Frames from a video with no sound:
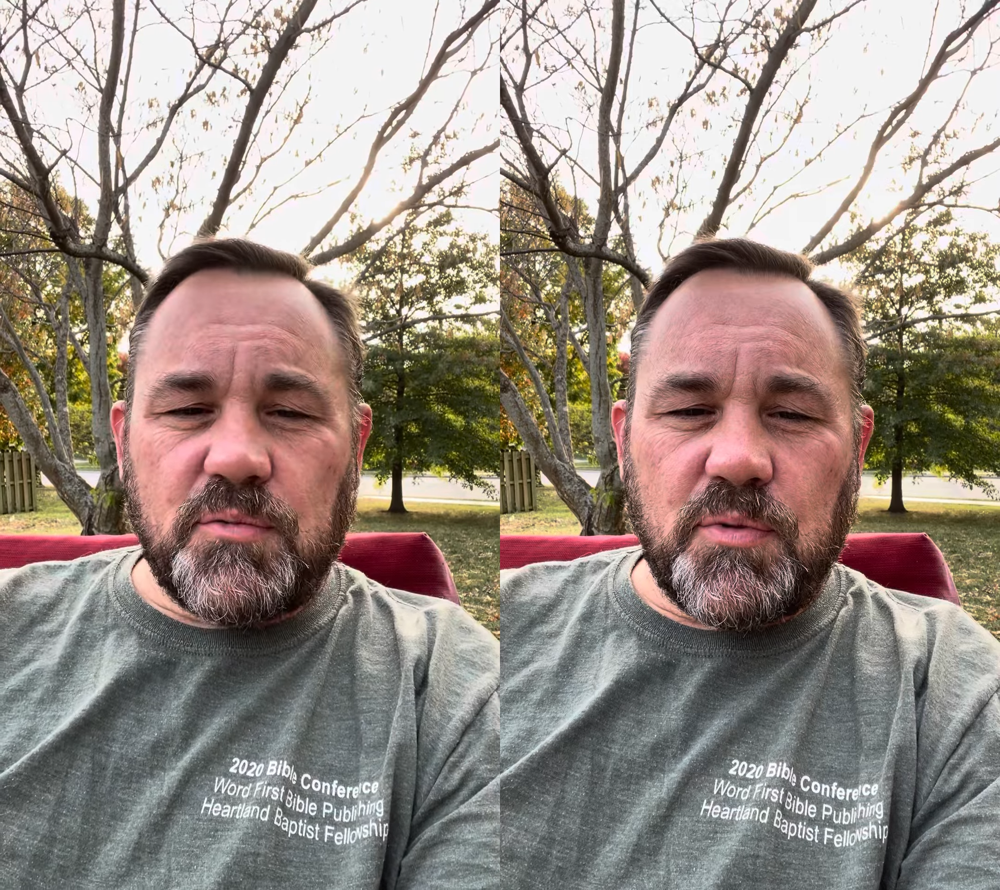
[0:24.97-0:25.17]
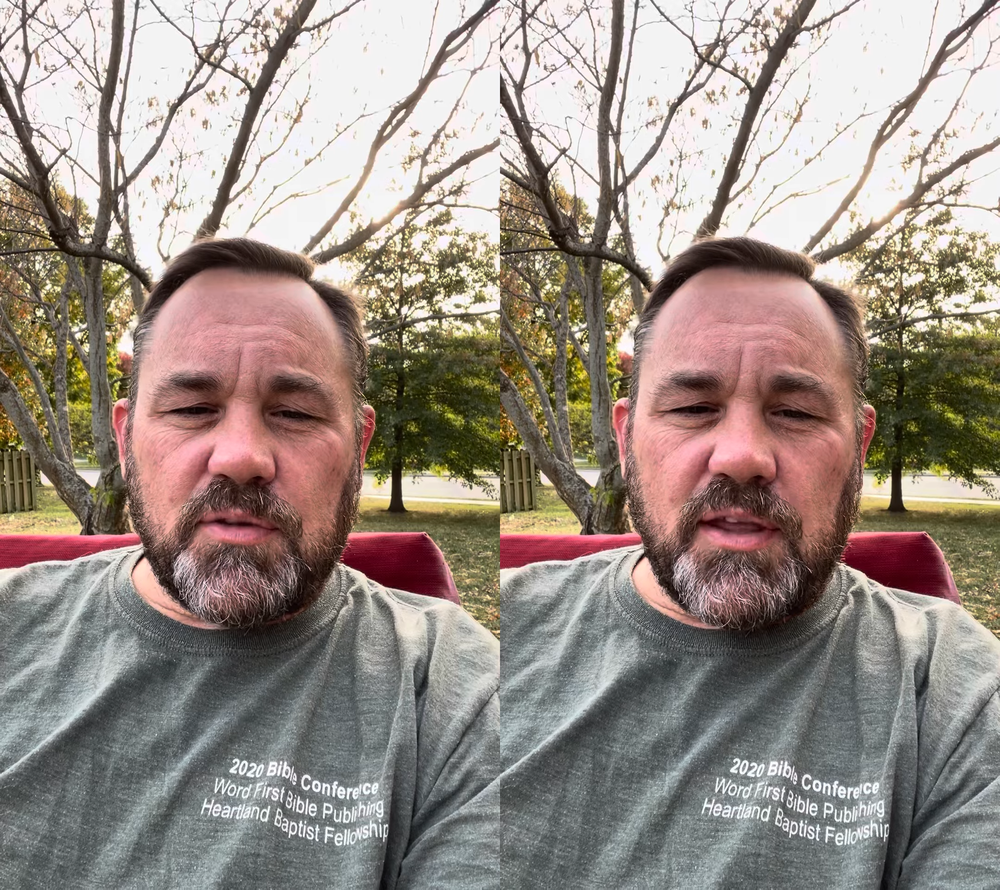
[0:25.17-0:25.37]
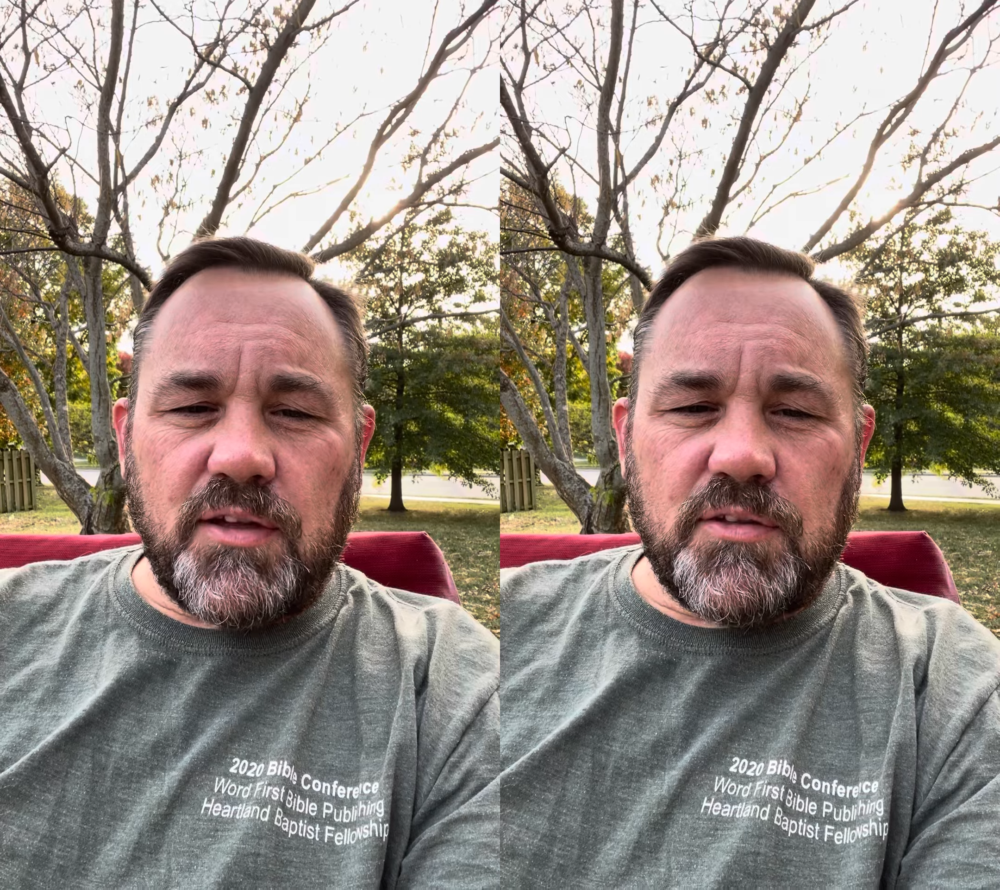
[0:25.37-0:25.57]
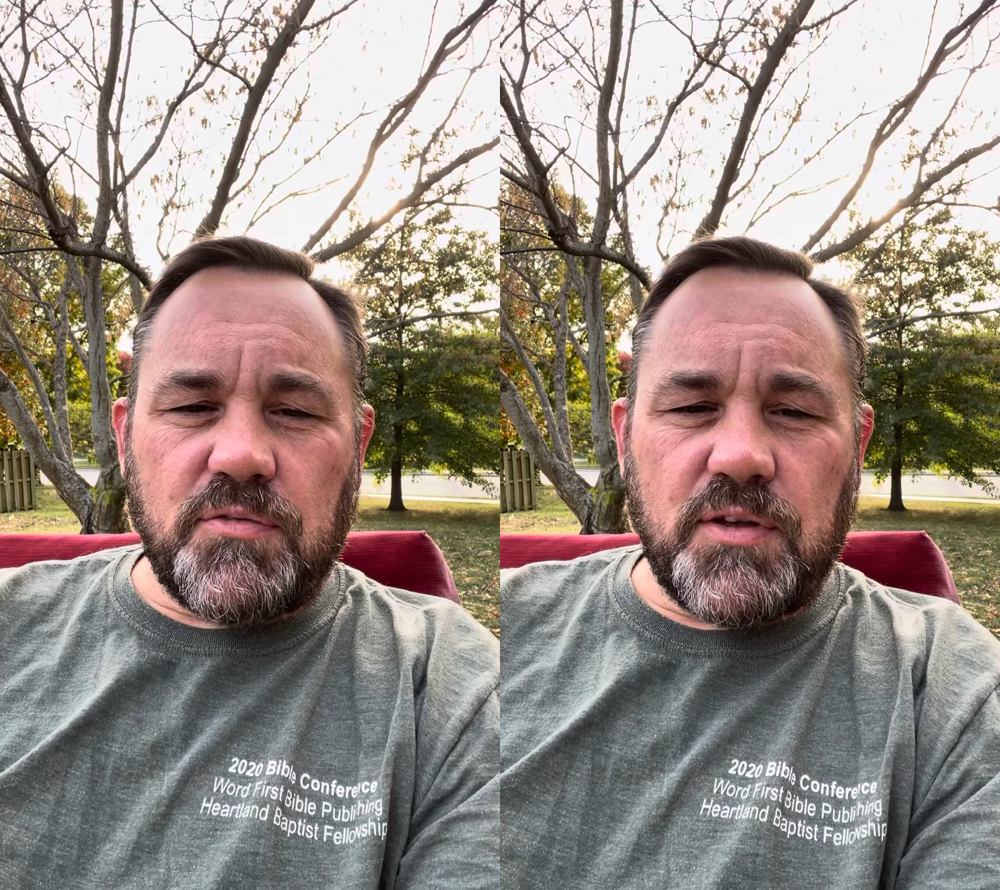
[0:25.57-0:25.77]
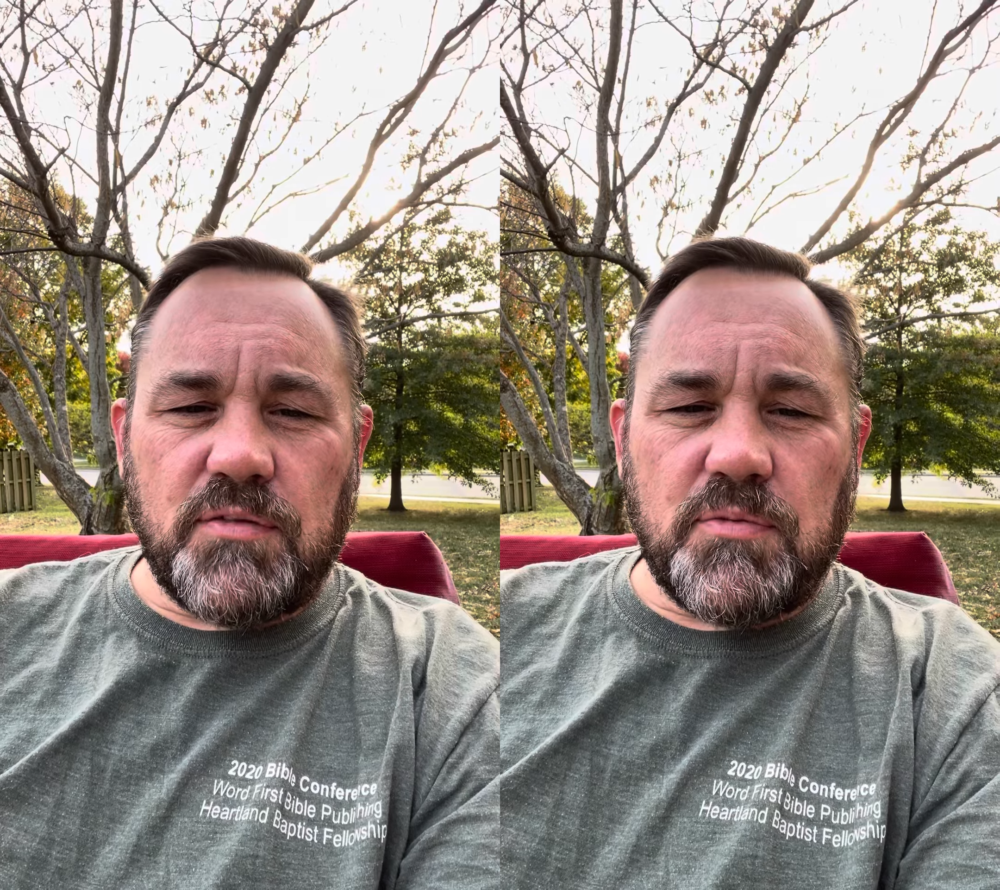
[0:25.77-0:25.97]
birthday on the
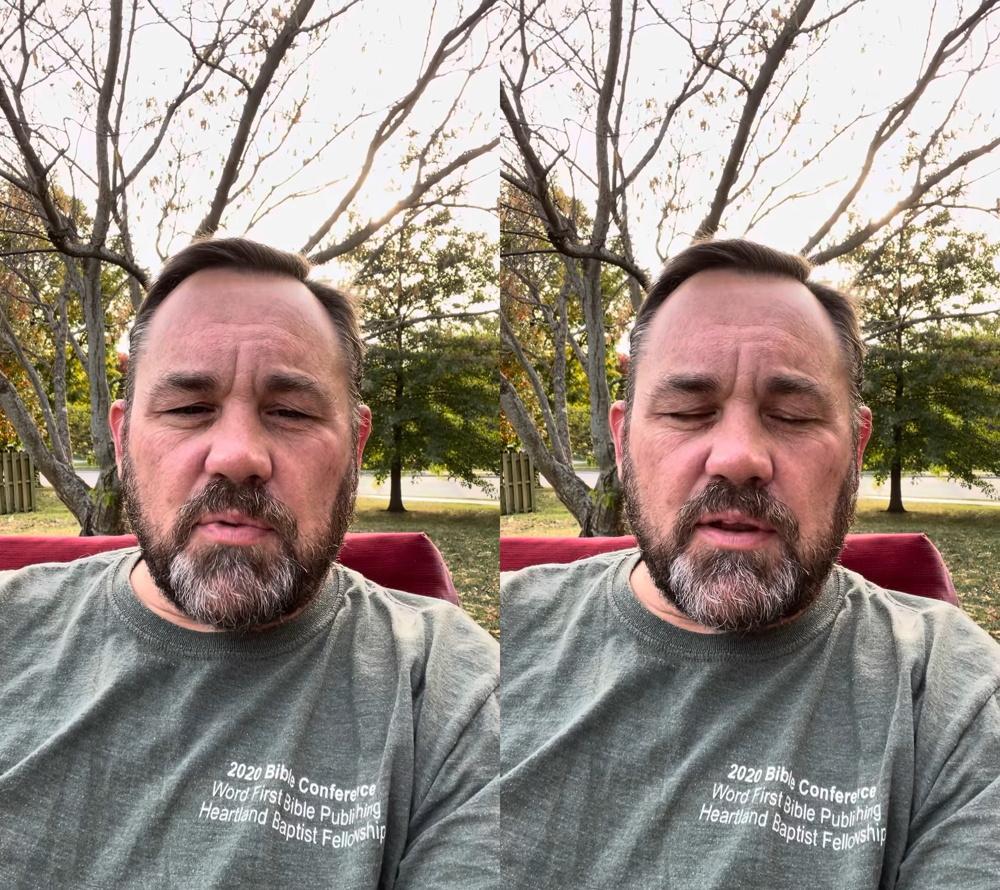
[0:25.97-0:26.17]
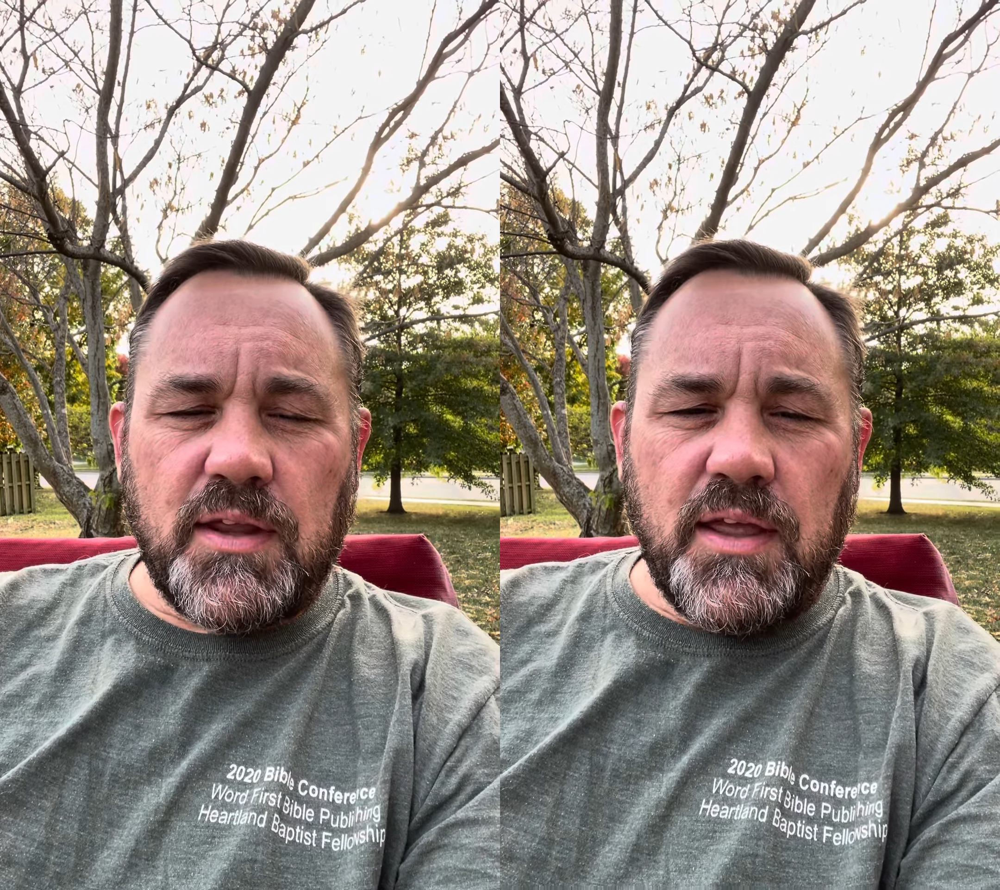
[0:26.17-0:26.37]
5th. But